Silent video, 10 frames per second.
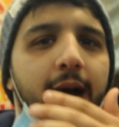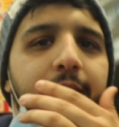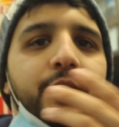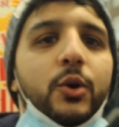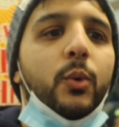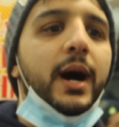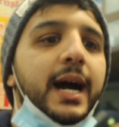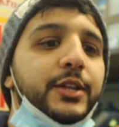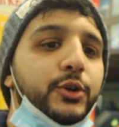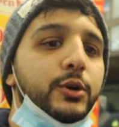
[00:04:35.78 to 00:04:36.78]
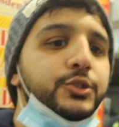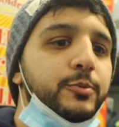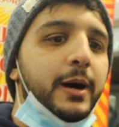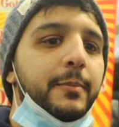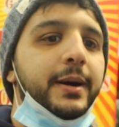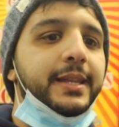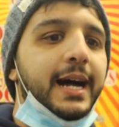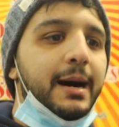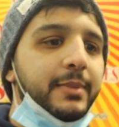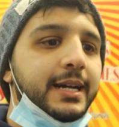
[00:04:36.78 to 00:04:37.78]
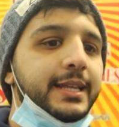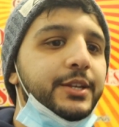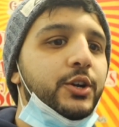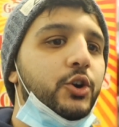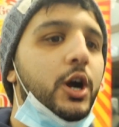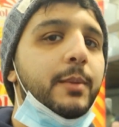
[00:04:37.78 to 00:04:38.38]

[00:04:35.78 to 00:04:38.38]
I don't know why. I told you, Baba, that I'm going to clean your car.